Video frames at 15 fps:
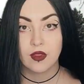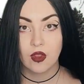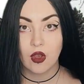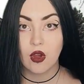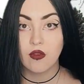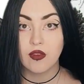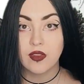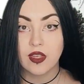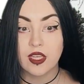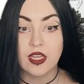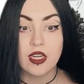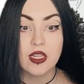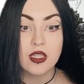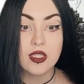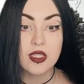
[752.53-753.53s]
Over the
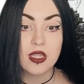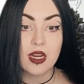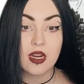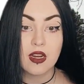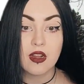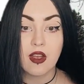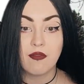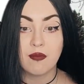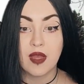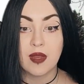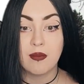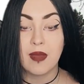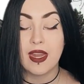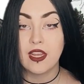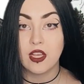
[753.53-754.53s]
years, there have
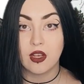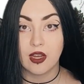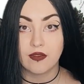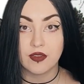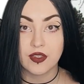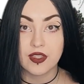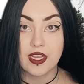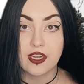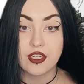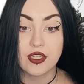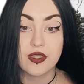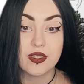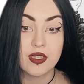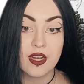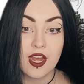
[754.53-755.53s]
been many
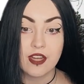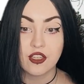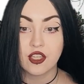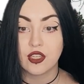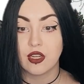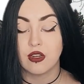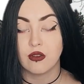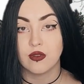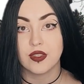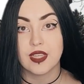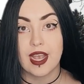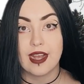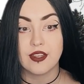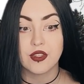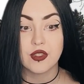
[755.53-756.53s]
conversations in hushed tones
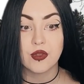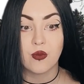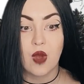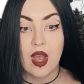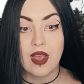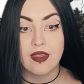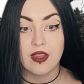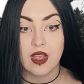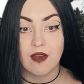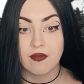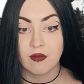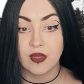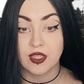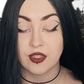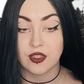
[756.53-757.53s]
as to why the
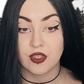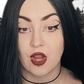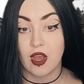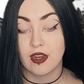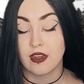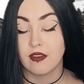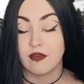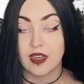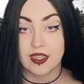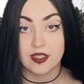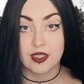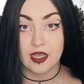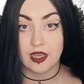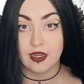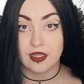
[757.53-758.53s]
government is not
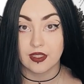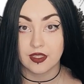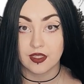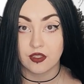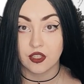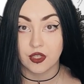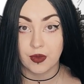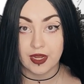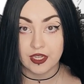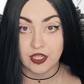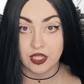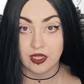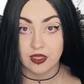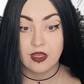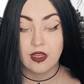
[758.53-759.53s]
investigating the
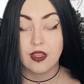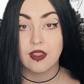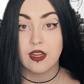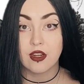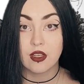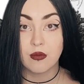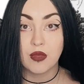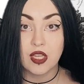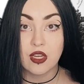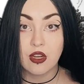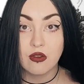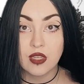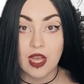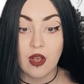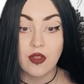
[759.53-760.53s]
situation. There can be no
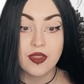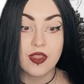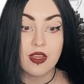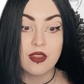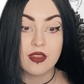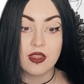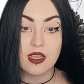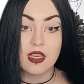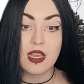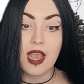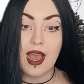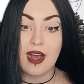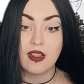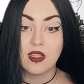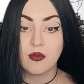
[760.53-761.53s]
doubt that the
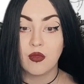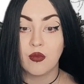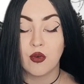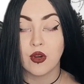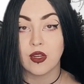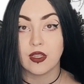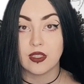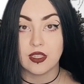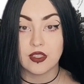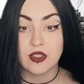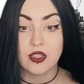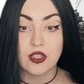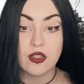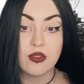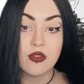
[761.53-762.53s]
Allan Memorial
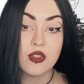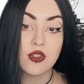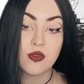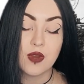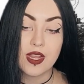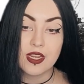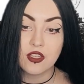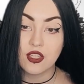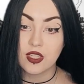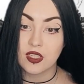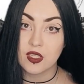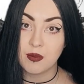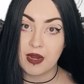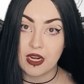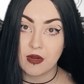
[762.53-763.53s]
Institute's deranged
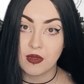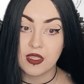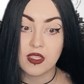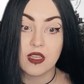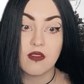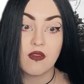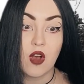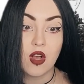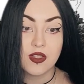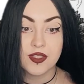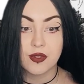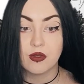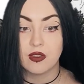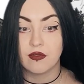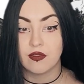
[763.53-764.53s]
experiments have
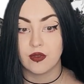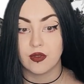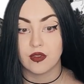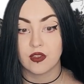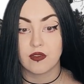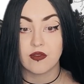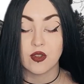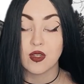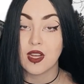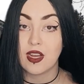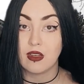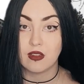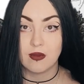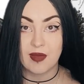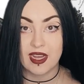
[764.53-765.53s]
also influenced
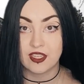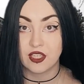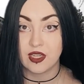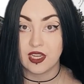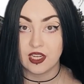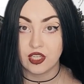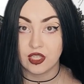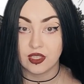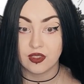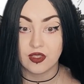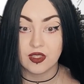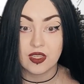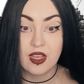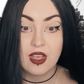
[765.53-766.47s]
fertile imaginations.